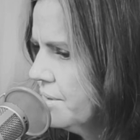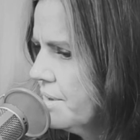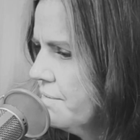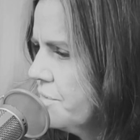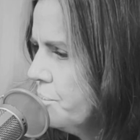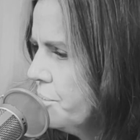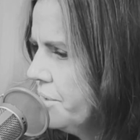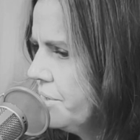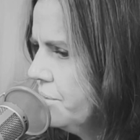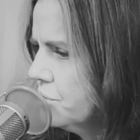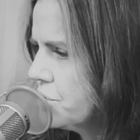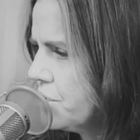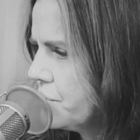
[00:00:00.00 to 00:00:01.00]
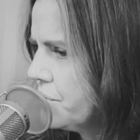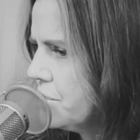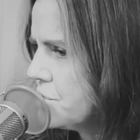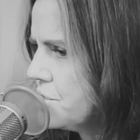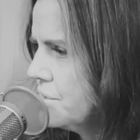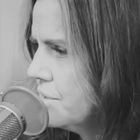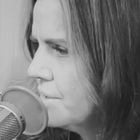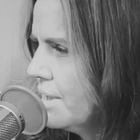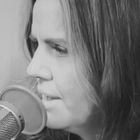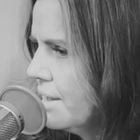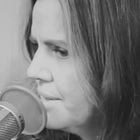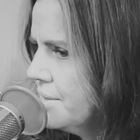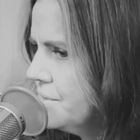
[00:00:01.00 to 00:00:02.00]
of the millennial generation
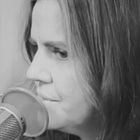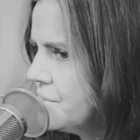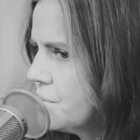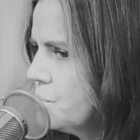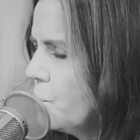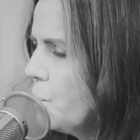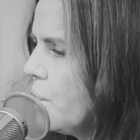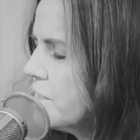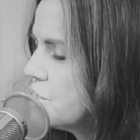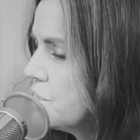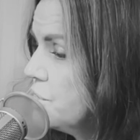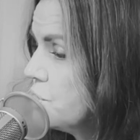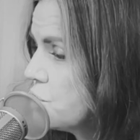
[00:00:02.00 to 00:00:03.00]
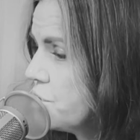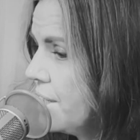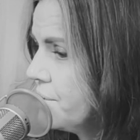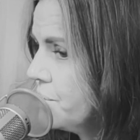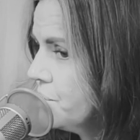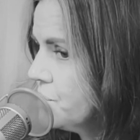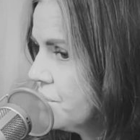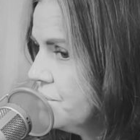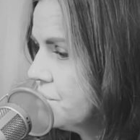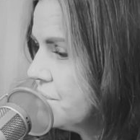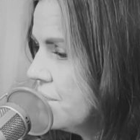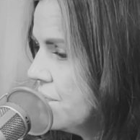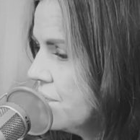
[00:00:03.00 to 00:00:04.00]
and watching your shadows and
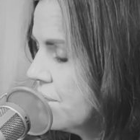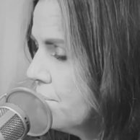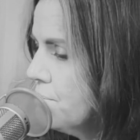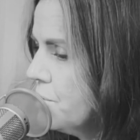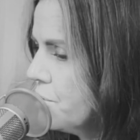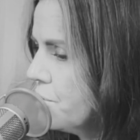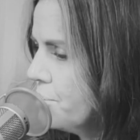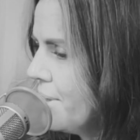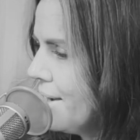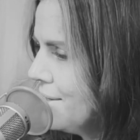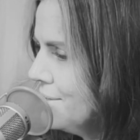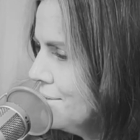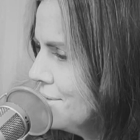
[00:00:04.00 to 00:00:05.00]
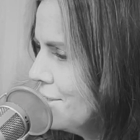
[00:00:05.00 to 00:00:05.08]
seeing them mirrored back in,